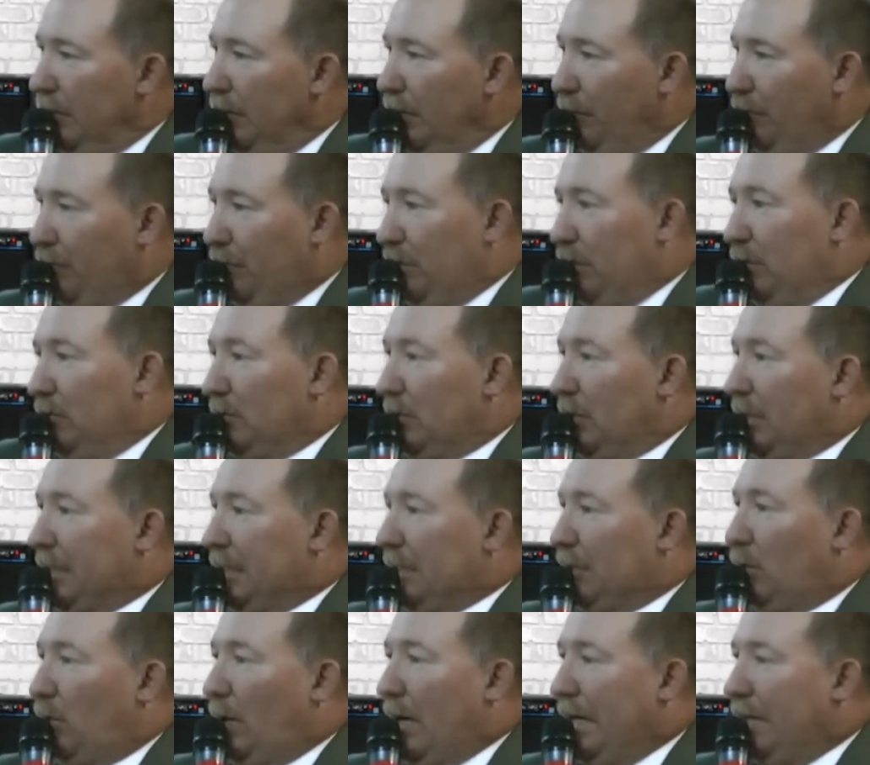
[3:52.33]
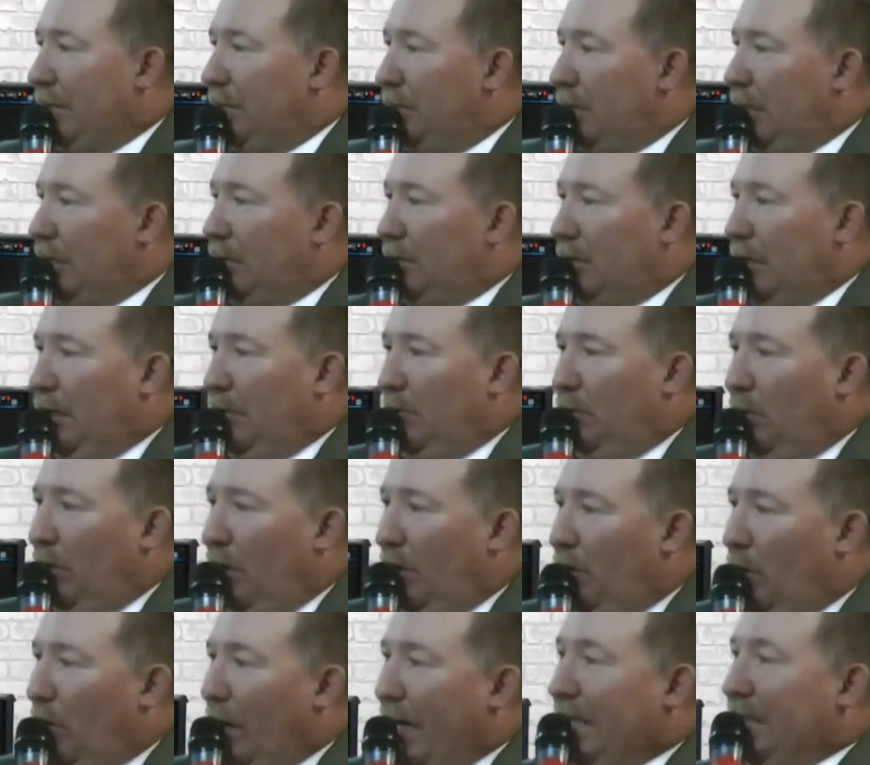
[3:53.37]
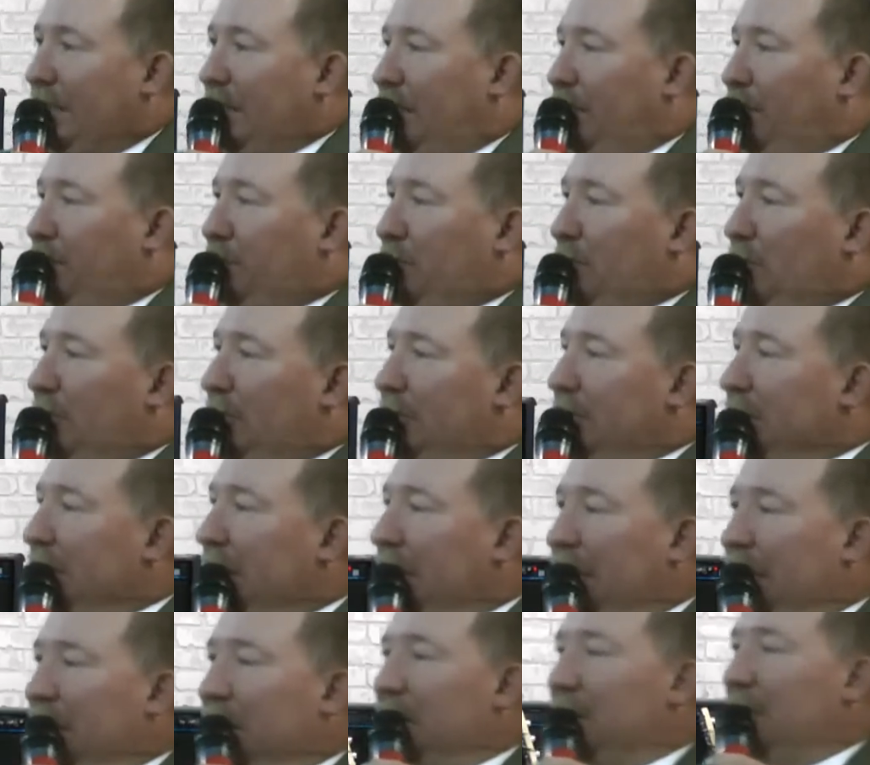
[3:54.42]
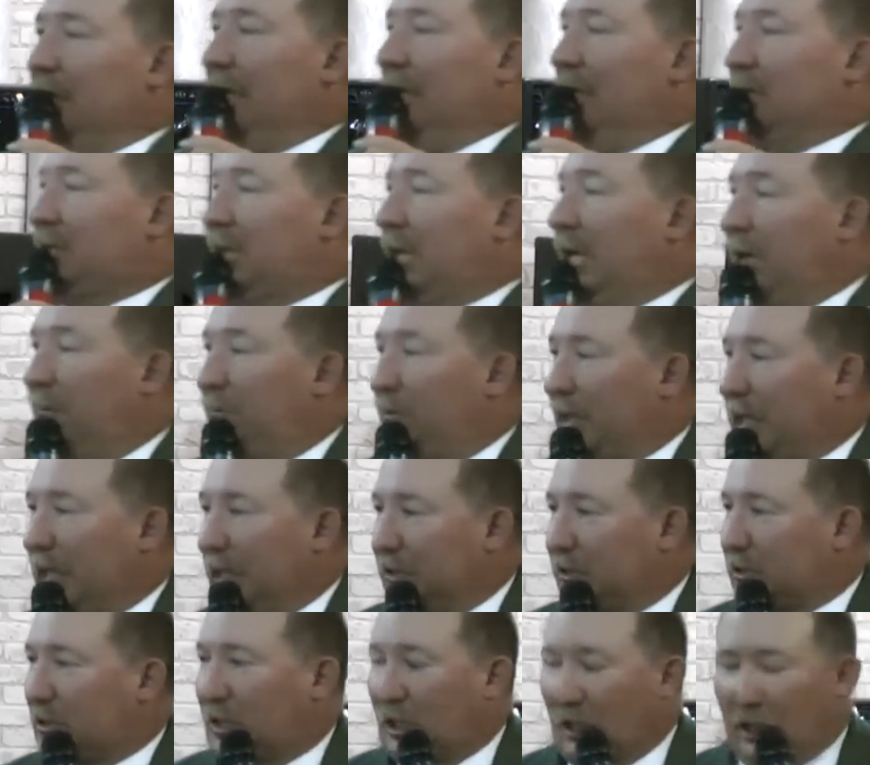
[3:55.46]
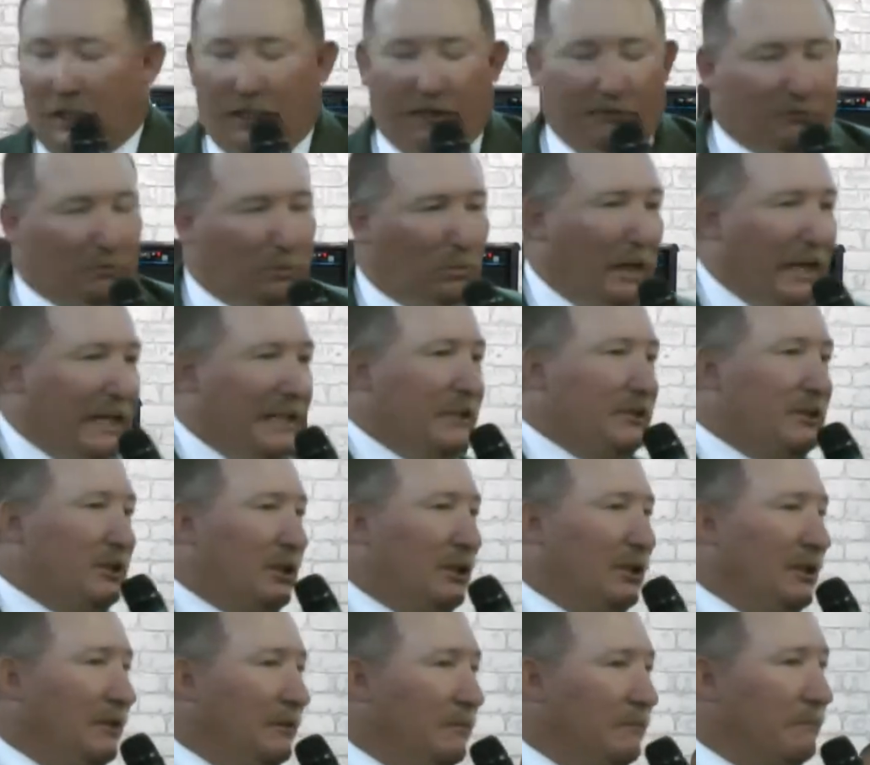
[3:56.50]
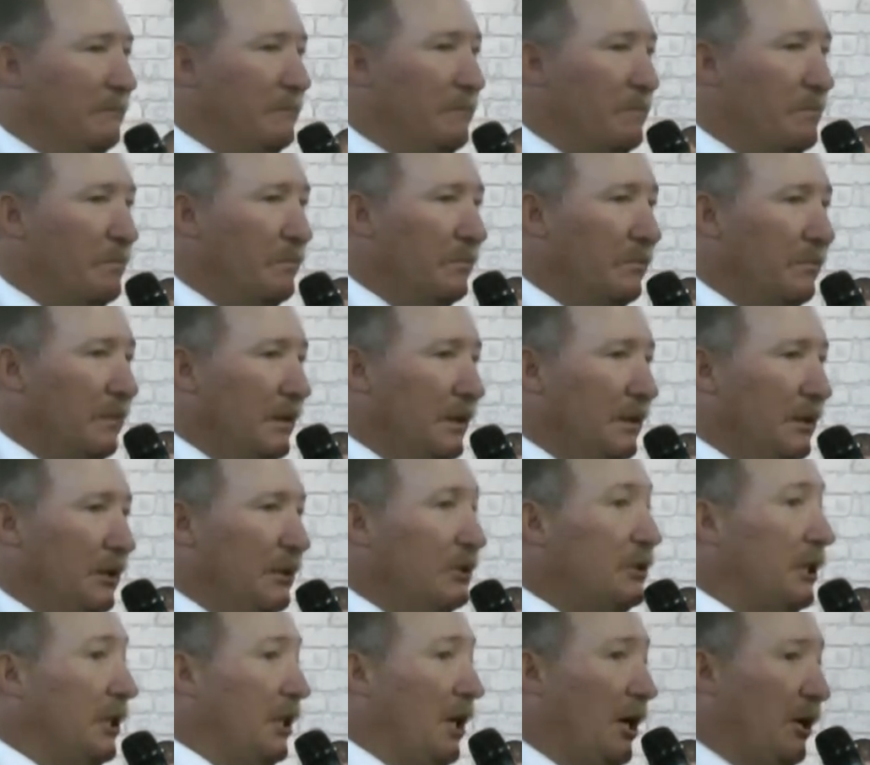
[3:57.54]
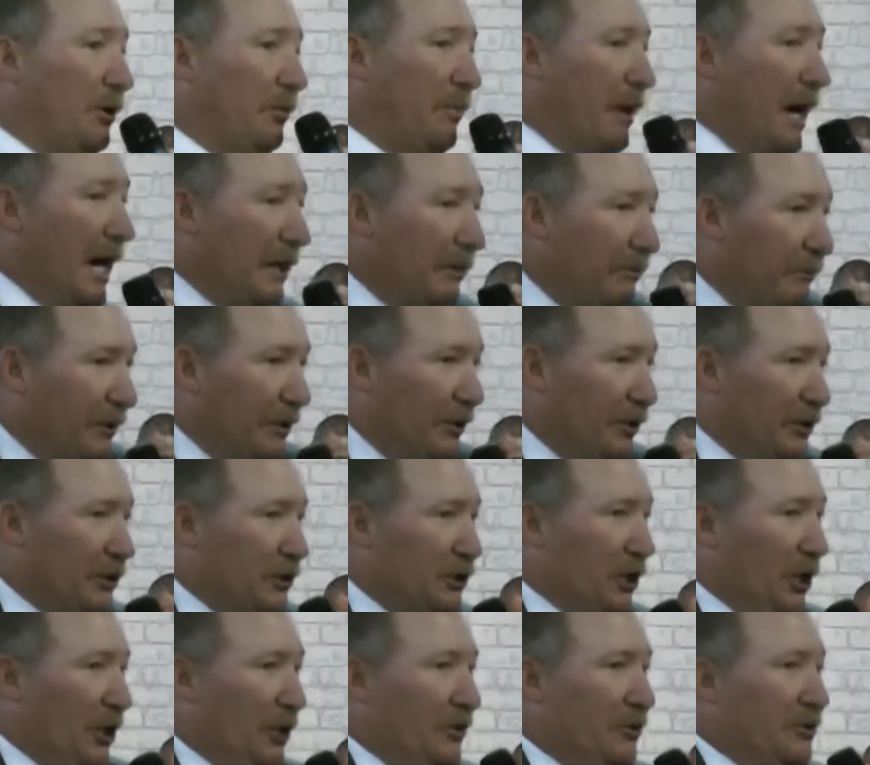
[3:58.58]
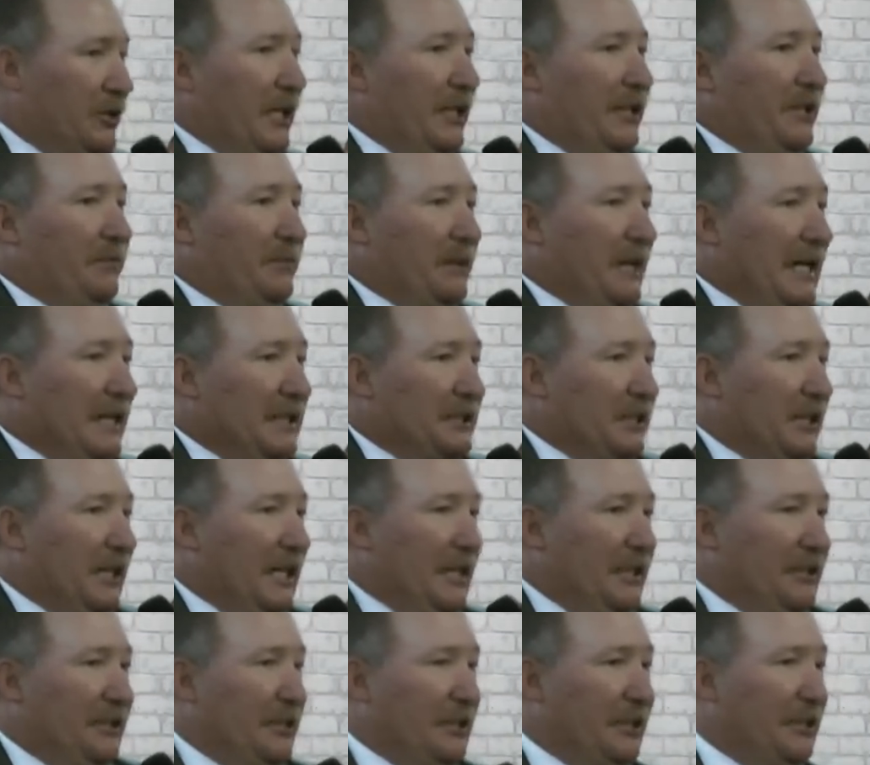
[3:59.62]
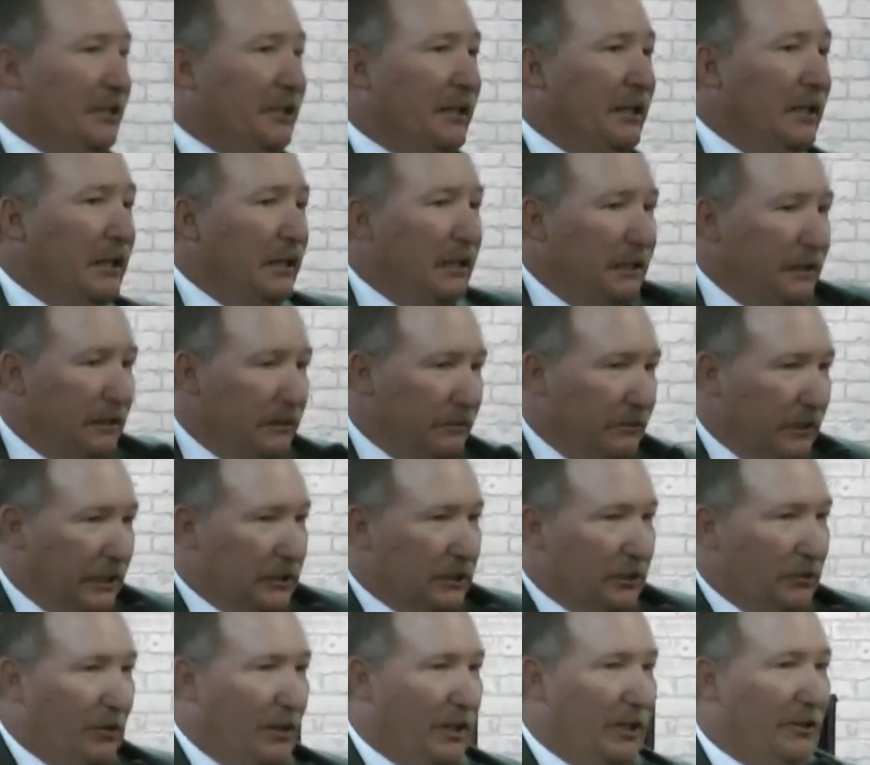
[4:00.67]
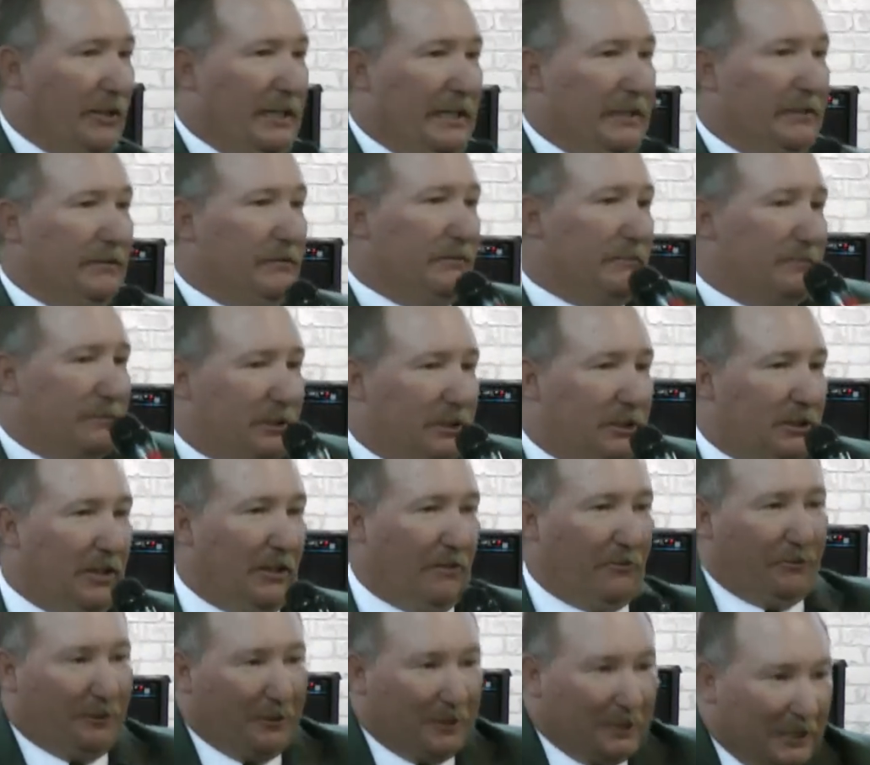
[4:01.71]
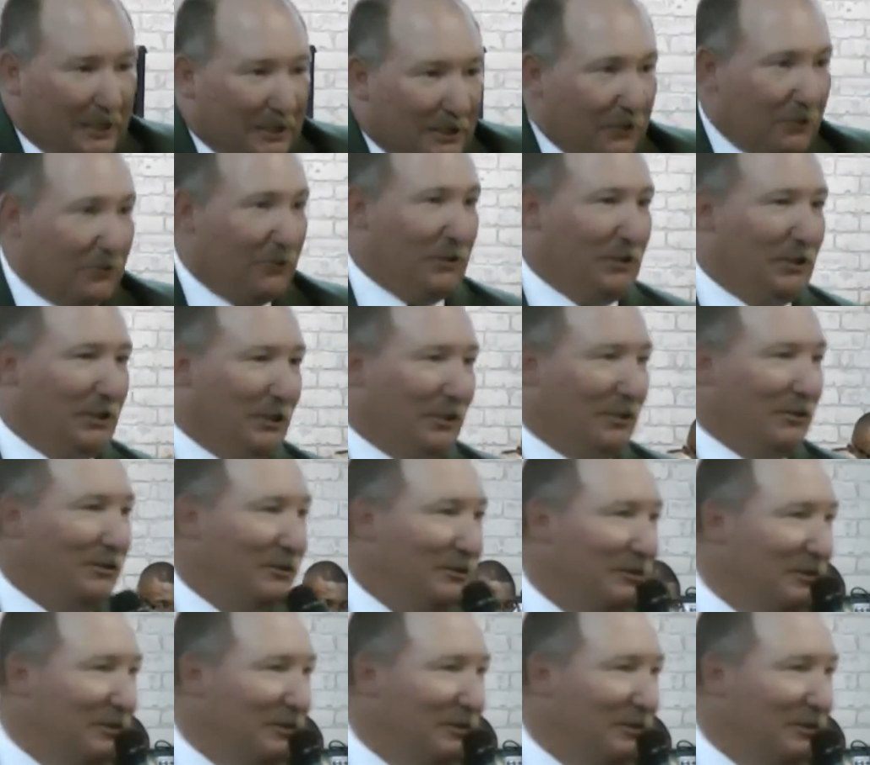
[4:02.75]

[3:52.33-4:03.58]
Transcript: if you look at a weight a, a, a weightlifter and, and as he begins to lift weights, you see all the bodybuilding shows how them guys get out there and yeah. they do all that stuff that they do, you know,